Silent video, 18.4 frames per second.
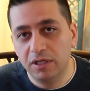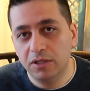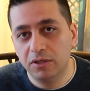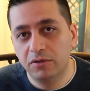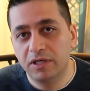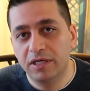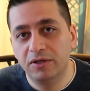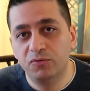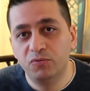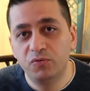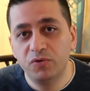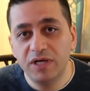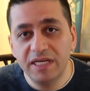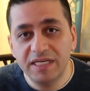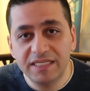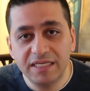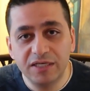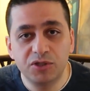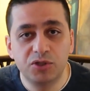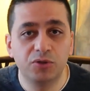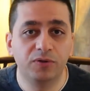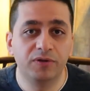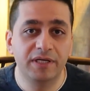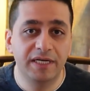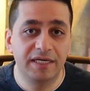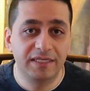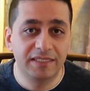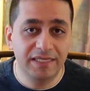You can reschedule the
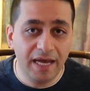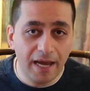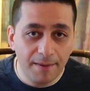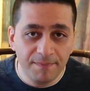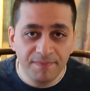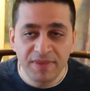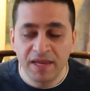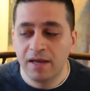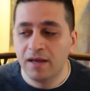exam